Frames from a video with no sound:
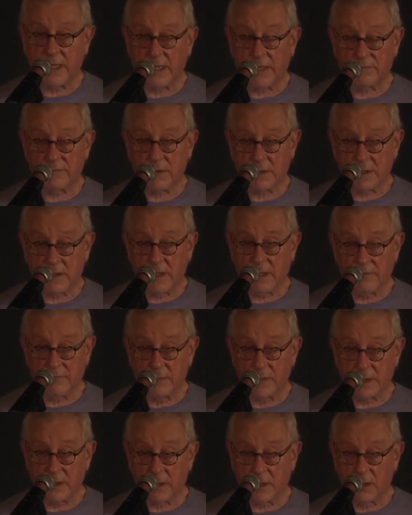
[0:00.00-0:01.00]
after the
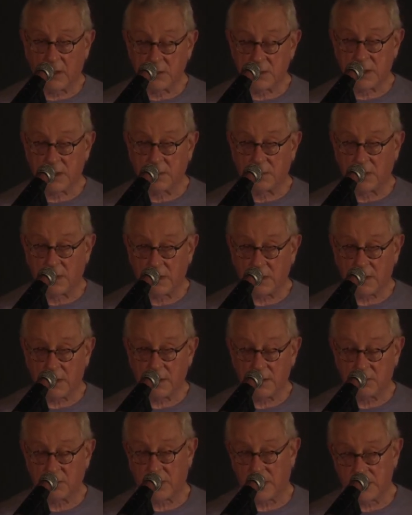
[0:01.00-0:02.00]
government closed the book,
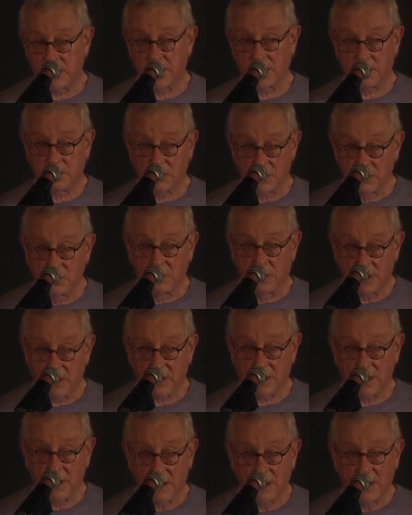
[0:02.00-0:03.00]
Project Blue
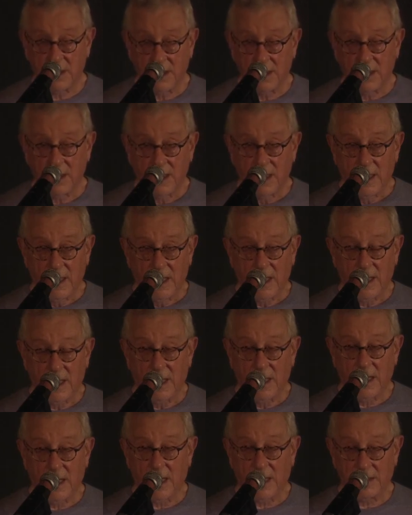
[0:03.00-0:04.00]
Book,
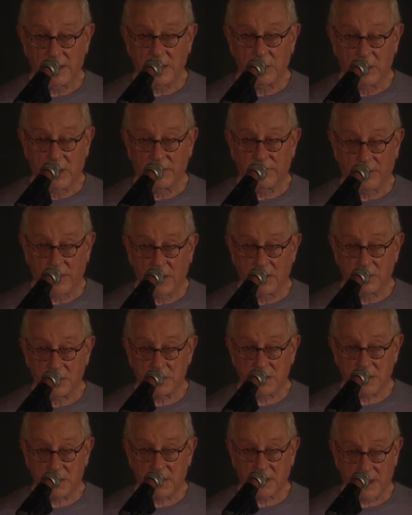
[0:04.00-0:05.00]
on
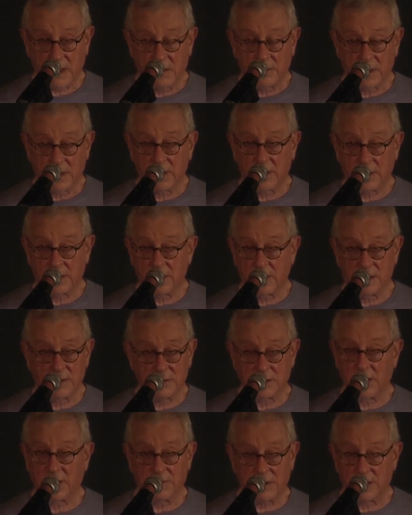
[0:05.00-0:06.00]
UFOs, claiming that
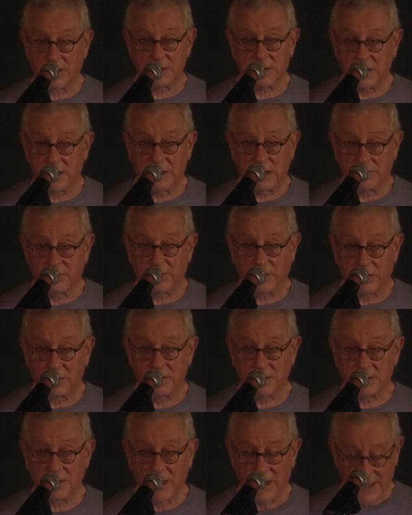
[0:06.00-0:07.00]
there's nothing to see here,
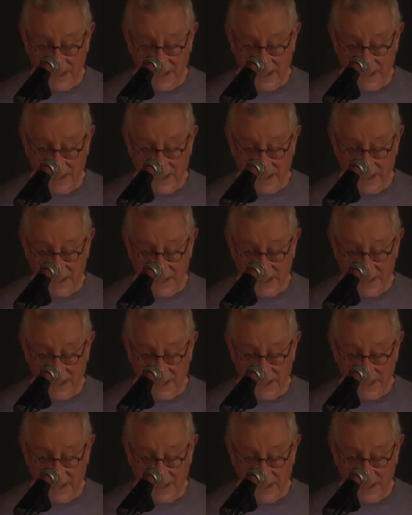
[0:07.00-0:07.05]
folks.